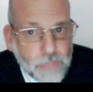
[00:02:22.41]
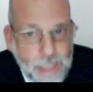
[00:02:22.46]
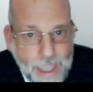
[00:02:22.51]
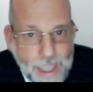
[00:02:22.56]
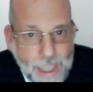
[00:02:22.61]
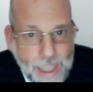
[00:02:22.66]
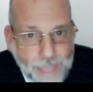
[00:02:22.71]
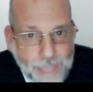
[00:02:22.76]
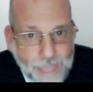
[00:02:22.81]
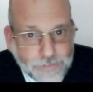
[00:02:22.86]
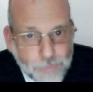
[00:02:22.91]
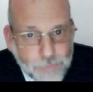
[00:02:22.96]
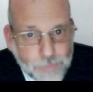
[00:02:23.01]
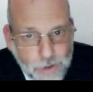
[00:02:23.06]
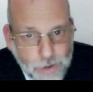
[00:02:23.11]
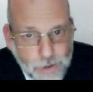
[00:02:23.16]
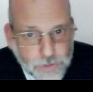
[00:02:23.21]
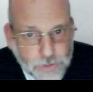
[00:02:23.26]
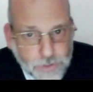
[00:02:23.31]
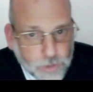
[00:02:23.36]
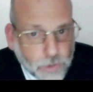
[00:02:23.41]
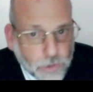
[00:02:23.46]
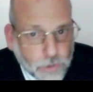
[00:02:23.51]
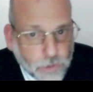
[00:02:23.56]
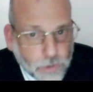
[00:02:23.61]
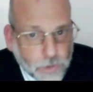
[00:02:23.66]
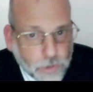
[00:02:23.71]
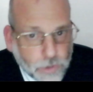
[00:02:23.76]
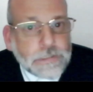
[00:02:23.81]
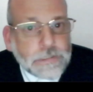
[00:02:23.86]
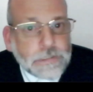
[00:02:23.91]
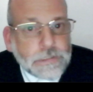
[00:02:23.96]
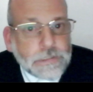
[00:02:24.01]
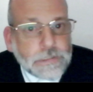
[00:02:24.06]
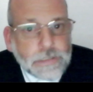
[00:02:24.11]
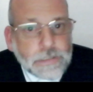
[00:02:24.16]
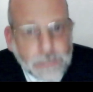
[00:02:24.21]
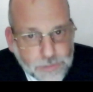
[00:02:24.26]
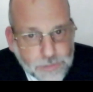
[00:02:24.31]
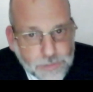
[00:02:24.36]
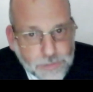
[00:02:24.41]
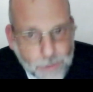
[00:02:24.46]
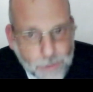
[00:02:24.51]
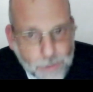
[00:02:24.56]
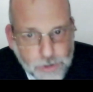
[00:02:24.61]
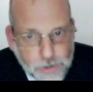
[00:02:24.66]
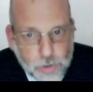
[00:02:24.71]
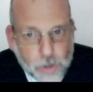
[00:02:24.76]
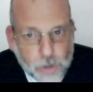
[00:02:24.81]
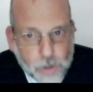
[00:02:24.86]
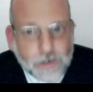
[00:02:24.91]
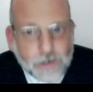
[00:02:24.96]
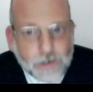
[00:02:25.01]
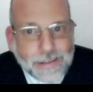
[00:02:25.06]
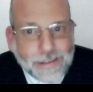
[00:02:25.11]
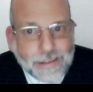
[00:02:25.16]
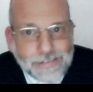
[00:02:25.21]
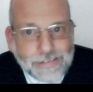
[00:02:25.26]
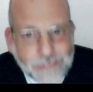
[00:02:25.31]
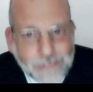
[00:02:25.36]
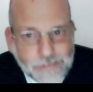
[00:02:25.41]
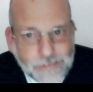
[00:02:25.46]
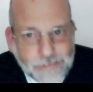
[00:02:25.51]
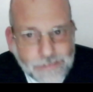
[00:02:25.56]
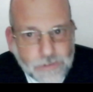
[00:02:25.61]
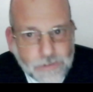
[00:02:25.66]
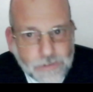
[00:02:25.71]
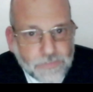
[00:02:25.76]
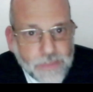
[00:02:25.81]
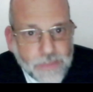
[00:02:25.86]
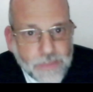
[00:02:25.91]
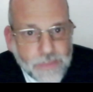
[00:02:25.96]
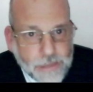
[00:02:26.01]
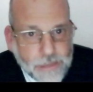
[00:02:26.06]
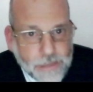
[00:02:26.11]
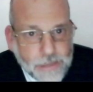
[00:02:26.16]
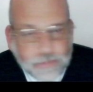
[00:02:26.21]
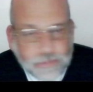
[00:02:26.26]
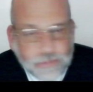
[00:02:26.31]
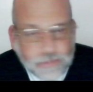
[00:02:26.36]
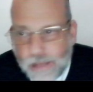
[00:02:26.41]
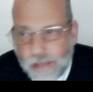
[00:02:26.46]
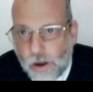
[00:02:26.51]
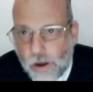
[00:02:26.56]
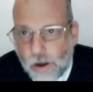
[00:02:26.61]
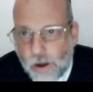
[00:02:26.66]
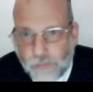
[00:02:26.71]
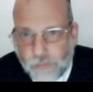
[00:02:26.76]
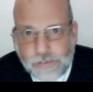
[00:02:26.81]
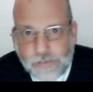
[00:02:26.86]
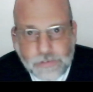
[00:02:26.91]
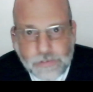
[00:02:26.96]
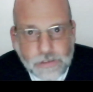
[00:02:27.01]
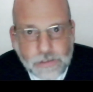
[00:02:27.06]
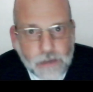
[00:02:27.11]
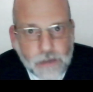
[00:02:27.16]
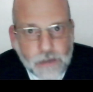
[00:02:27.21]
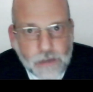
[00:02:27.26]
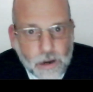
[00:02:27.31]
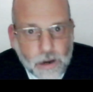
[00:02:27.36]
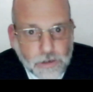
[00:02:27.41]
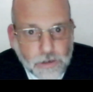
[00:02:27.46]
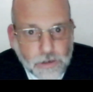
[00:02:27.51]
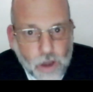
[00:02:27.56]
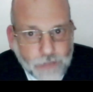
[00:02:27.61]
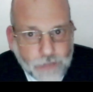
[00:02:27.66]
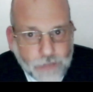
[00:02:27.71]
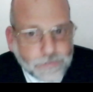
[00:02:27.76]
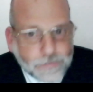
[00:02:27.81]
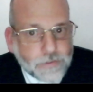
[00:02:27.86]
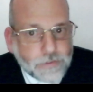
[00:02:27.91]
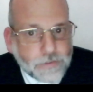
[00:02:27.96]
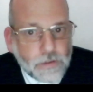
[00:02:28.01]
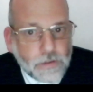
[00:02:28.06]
And the spiritual world consists of things that obviously are not